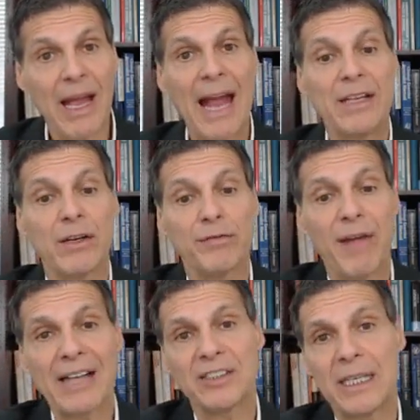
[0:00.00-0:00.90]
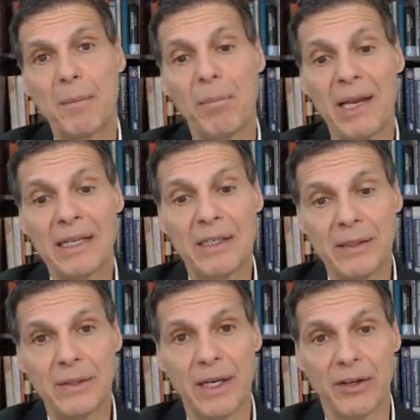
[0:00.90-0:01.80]
And your fasting blood
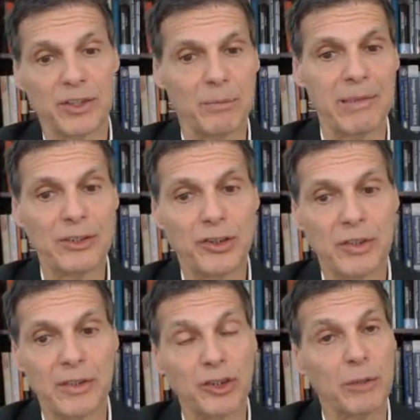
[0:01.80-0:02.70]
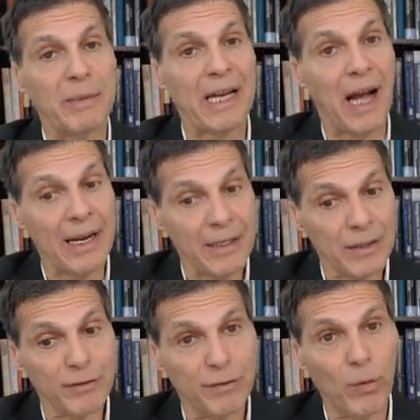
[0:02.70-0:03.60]
glucose or blood sugar should be
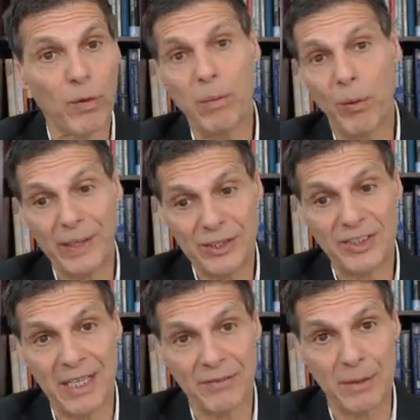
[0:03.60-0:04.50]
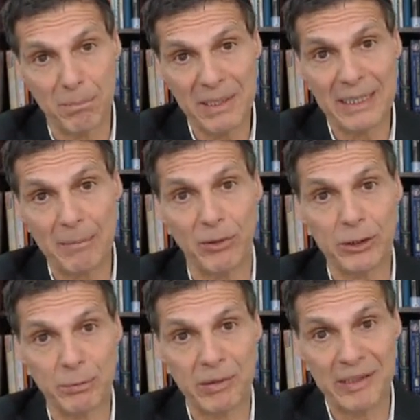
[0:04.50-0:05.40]
under 4.7
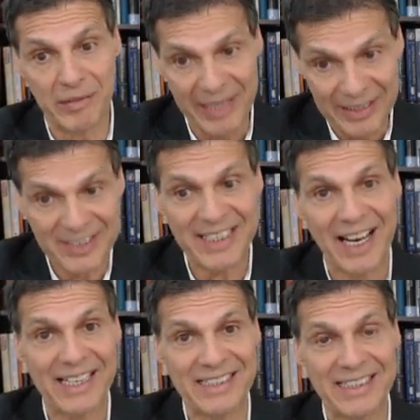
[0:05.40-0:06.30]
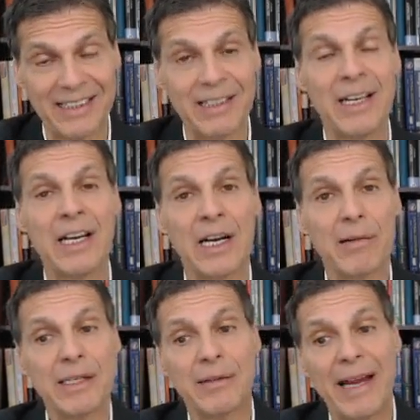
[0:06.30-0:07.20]
millimoles per liter. That's the ideal,
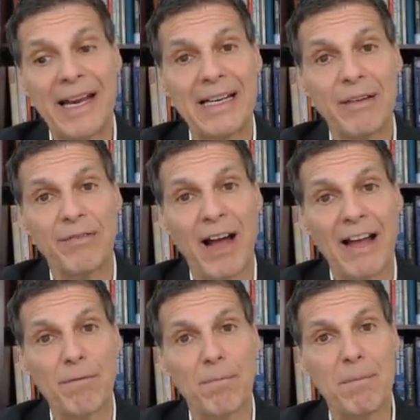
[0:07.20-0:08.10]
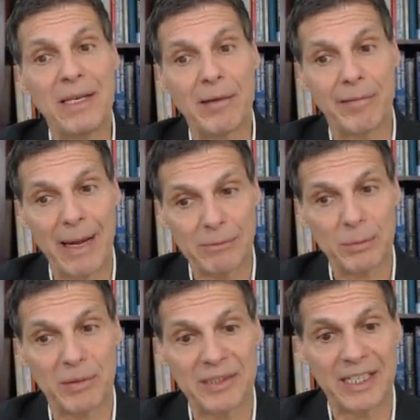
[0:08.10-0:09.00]
or under 85
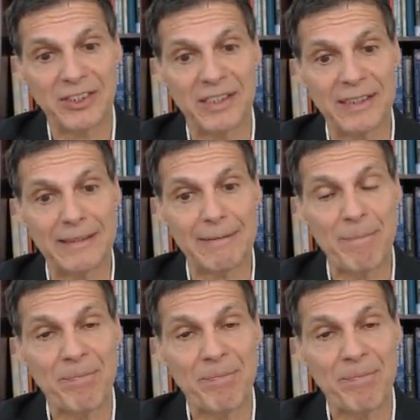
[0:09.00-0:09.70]
milligrams per deciliter.